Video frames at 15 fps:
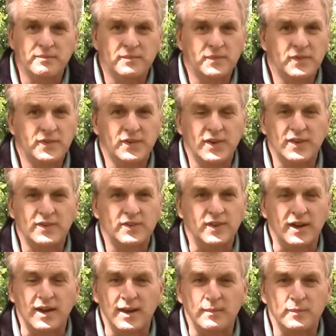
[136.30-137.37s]
6
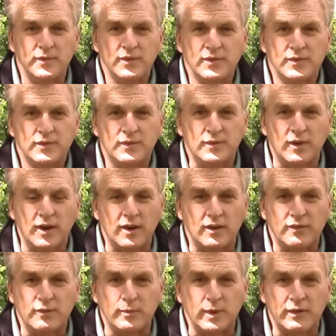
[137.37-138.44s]
times stronger
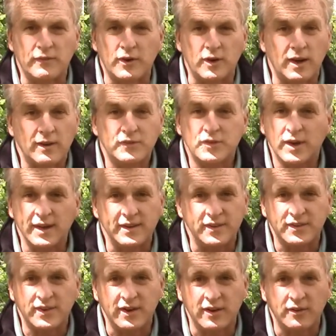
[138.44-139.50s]
from what I've heard. I've tried to
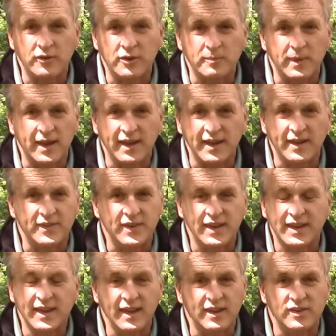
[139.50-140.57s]
tear it with my hands. I
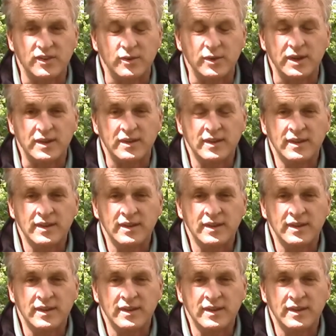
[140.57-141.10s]
can't do it.